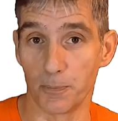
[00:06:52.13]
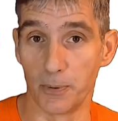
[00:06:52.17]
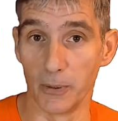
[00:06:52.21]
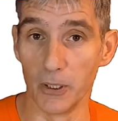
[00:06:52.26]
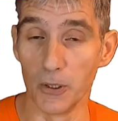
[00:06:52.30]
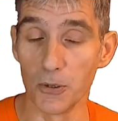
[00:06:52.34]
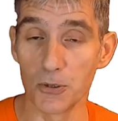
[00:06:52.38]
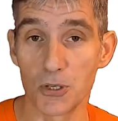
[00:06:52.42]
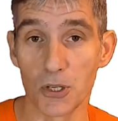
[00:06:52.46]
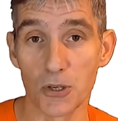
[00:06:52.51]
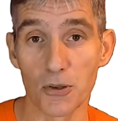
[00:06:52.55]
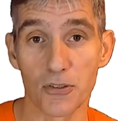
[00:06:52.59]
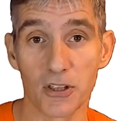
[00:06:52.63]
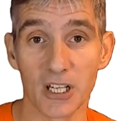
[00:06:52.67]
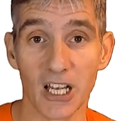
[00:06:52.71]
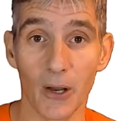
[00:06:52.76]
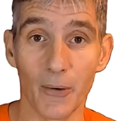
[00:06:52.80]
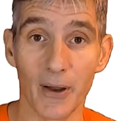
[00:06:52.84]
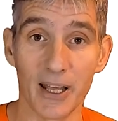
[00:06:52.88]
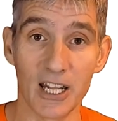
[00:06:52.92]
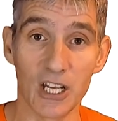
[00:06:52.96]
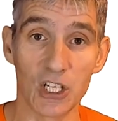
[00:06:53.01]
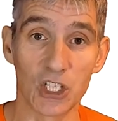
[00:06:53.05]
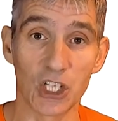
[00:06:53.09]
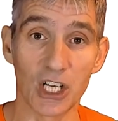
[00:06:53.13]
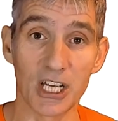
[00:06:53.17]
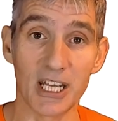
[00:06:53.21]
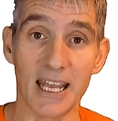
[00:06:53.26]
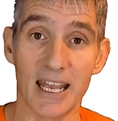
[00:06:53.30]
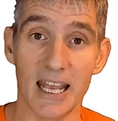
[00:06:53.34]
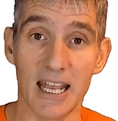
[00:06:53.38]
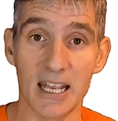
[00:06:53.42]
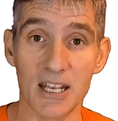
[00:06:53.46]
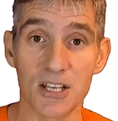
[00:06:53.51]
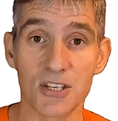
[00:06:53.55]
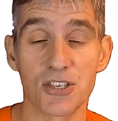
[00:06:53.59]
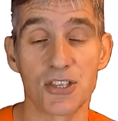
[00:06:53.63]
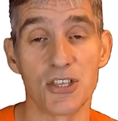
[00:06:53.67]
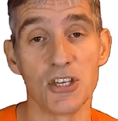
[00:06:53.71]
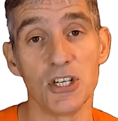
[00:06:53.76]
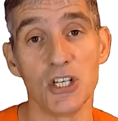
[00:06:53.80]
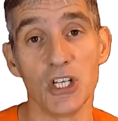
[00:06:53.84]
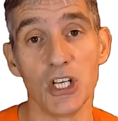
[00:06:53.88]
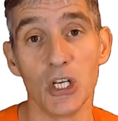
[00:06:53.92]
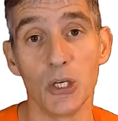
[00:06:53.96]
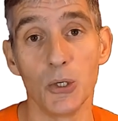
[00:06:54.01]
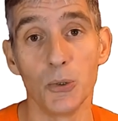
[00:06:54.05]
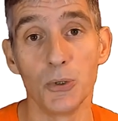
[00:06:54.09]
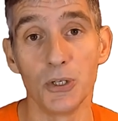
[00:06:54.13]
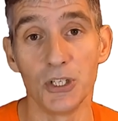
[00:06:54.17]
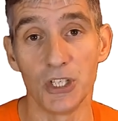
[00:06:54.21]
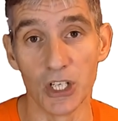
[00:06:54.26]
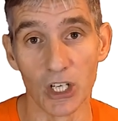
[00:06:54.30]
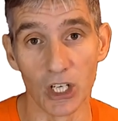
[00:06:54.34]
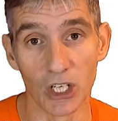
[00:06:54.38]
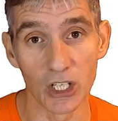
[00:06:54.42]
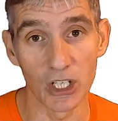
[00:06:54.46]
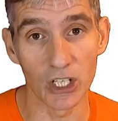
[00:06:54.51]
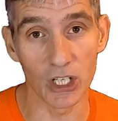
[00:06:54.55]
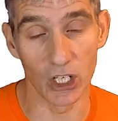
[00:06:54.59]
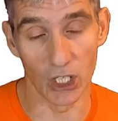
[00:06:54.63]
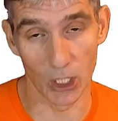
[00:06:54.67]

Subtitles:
Bluetooth Low Energy is the new young